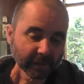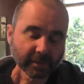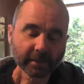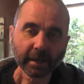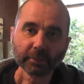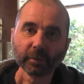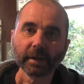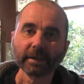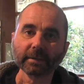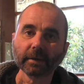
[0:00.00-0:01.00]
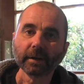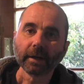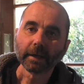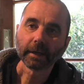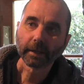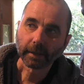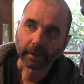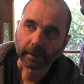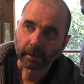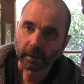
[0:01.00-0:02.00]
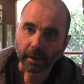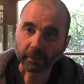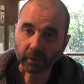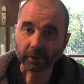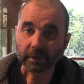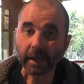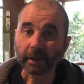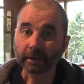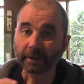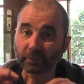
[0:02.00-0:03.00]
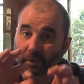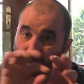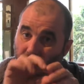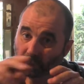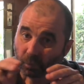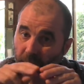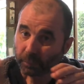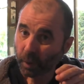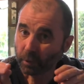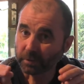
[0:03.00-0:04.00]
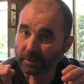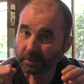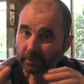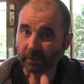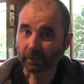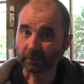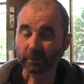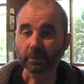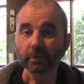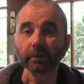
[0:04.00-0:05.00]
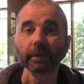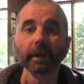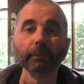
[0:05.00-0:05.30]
Shapeways, I uploaded that and another one with the wee posts like I've used on